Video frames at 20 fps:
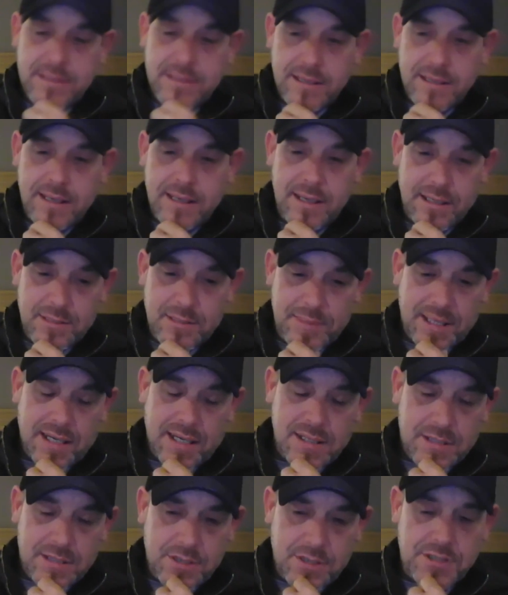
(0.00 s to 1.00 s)
It is
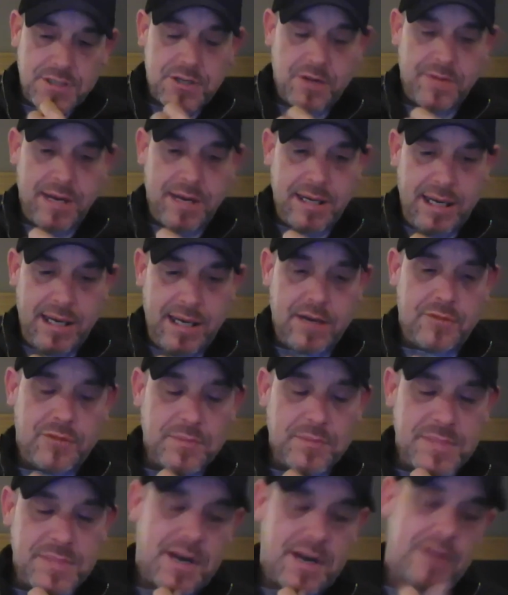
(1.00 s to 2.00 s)
because there's survey
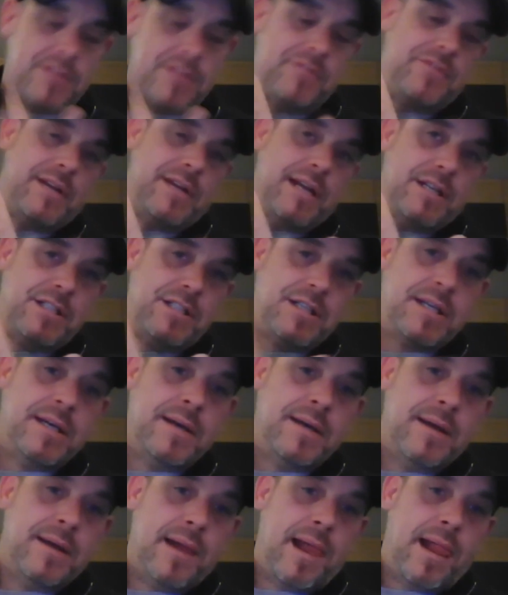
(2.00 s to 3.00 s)
needed from start to finish.
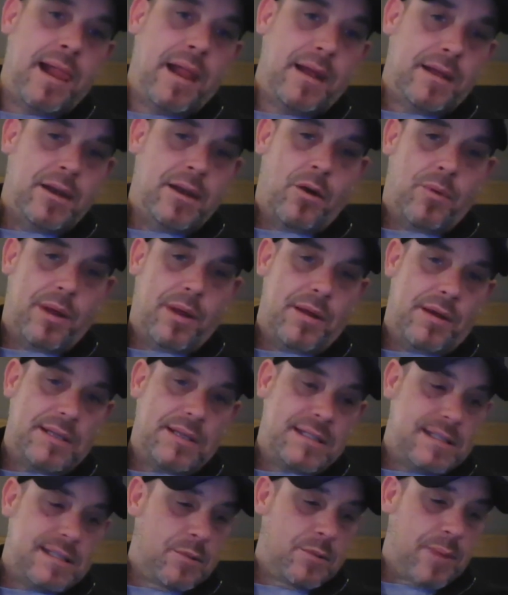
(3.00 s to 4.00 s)
Whether
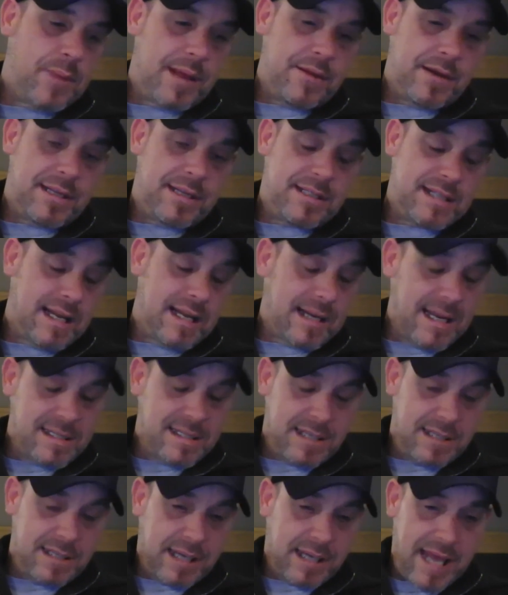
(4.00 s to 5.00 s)
it's like I
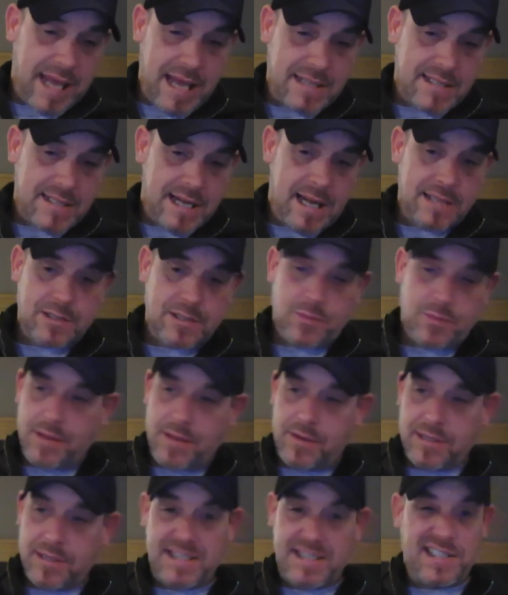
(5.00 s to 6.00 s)
said, the caissons,
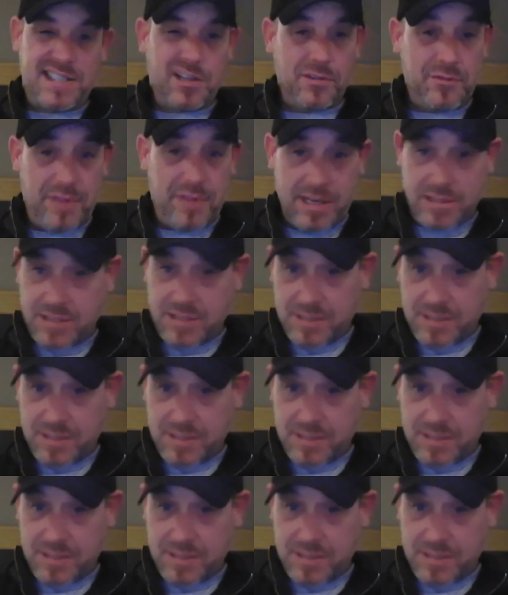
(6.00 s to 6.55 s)
whether it's silt fence,